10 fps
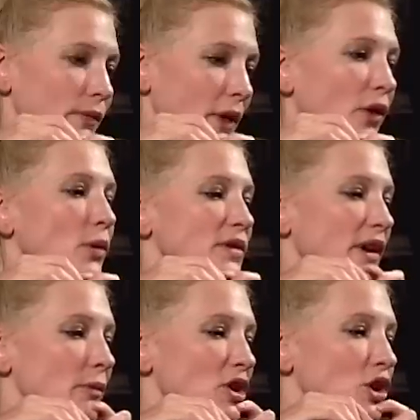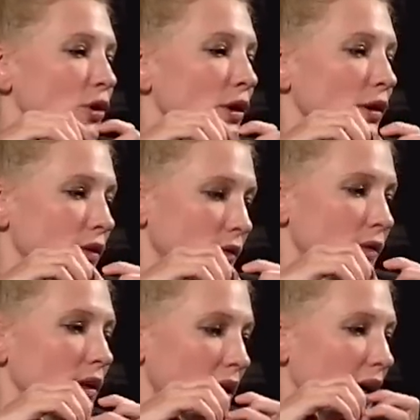I thought it was a very mature
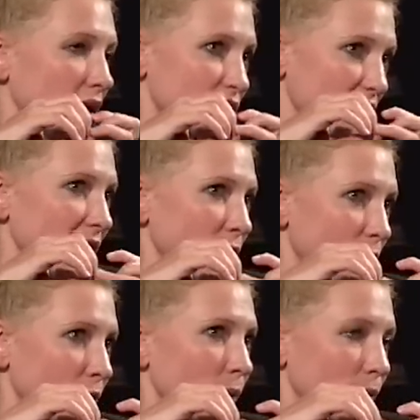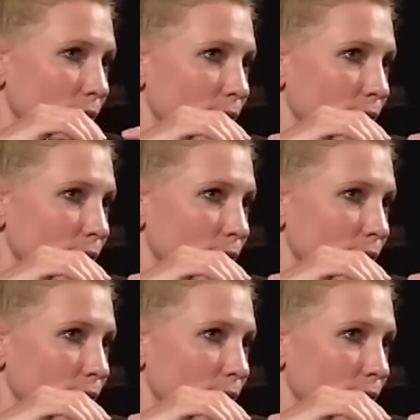uh, Australian film.